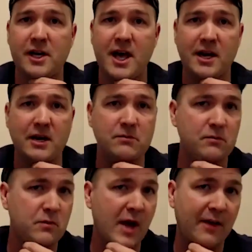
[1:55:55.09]
And
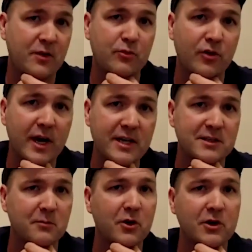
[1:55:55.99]
at the price,
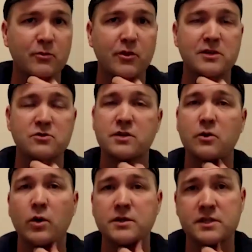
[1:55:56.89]
the market price was like
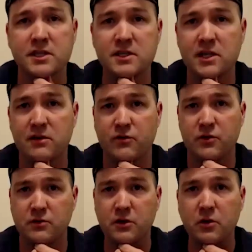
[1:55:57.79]
160 for
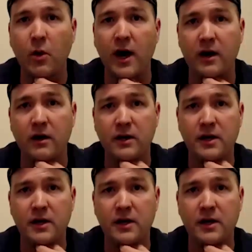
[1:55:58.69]
a little while.